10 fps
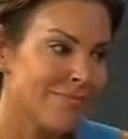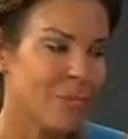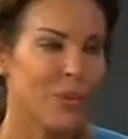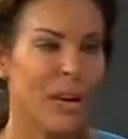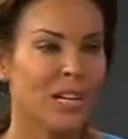
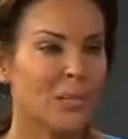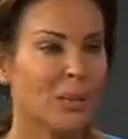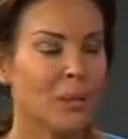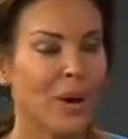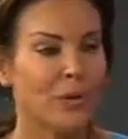we're not going to
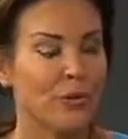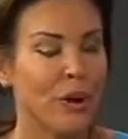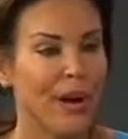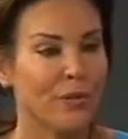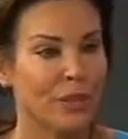be around
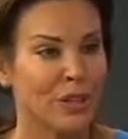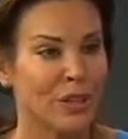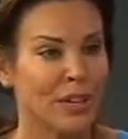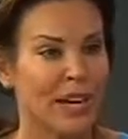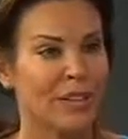forever.
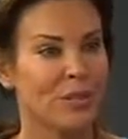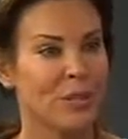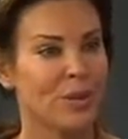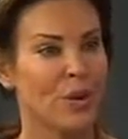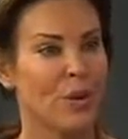And
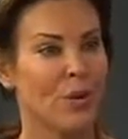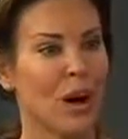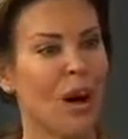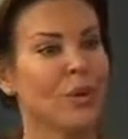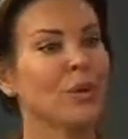so
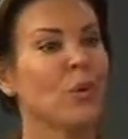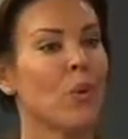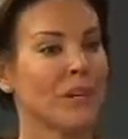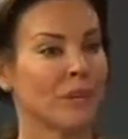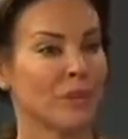how do you
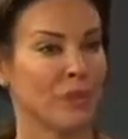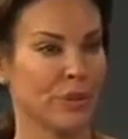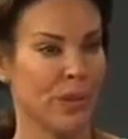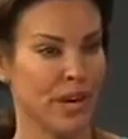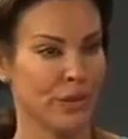want to live
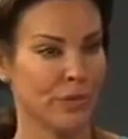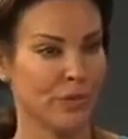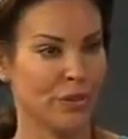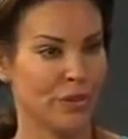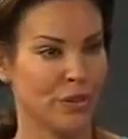your life?
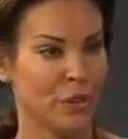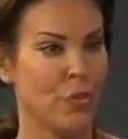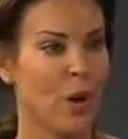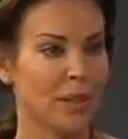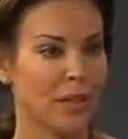Do you
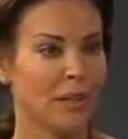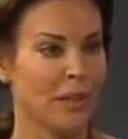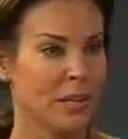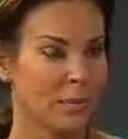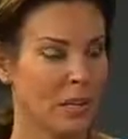want to
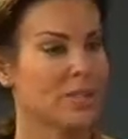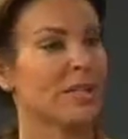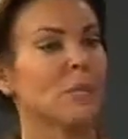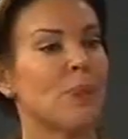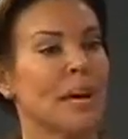
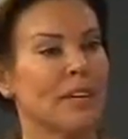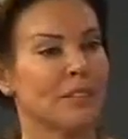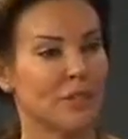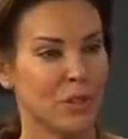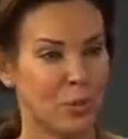participate?
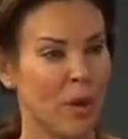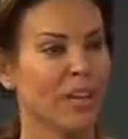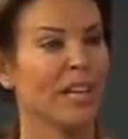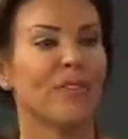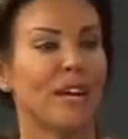Do you want
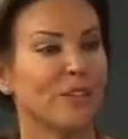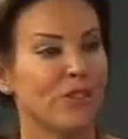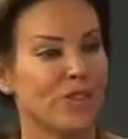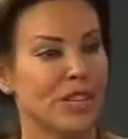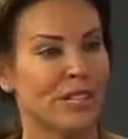to have
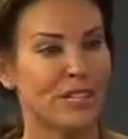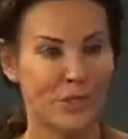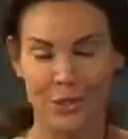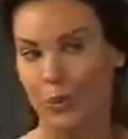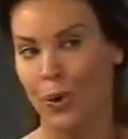energy?
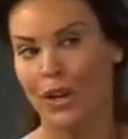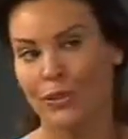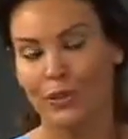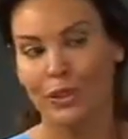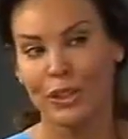Do you want to
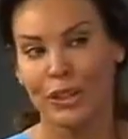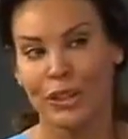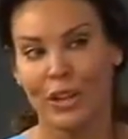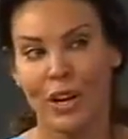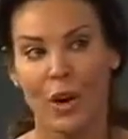feel
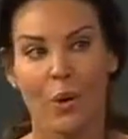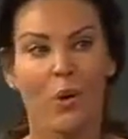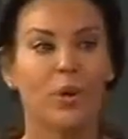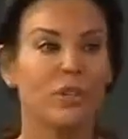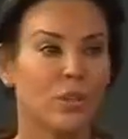good?
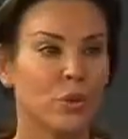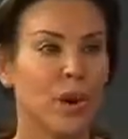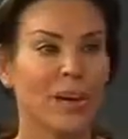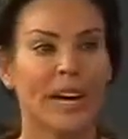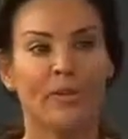Or do you
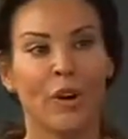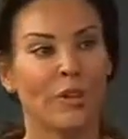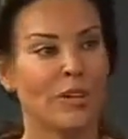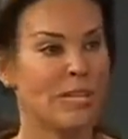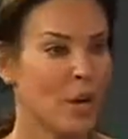want to have all
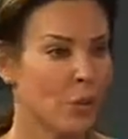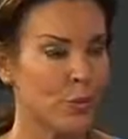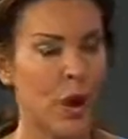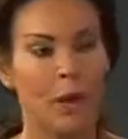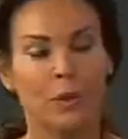these health
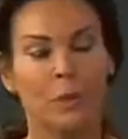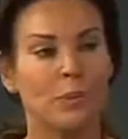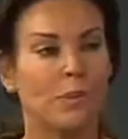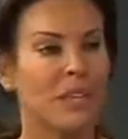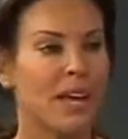
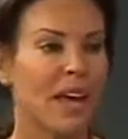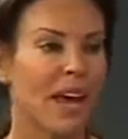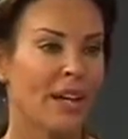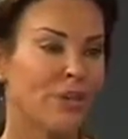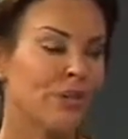problems
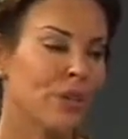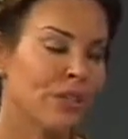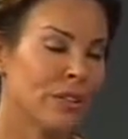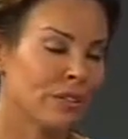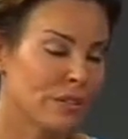and
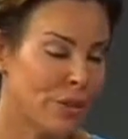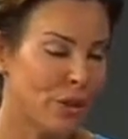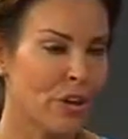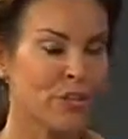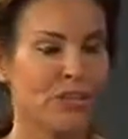feel
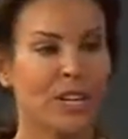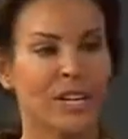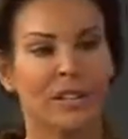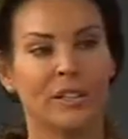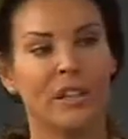
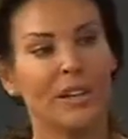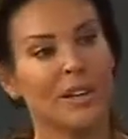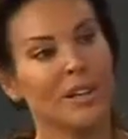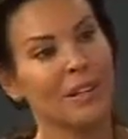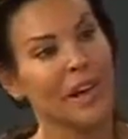lethargic and
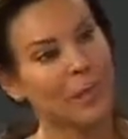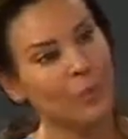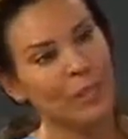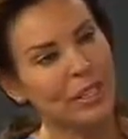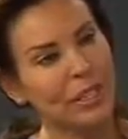
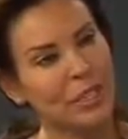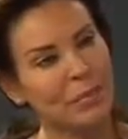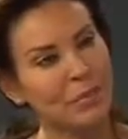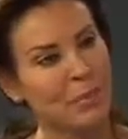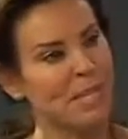really
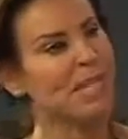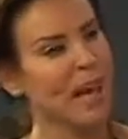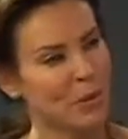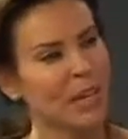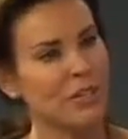be
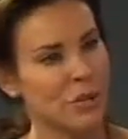down on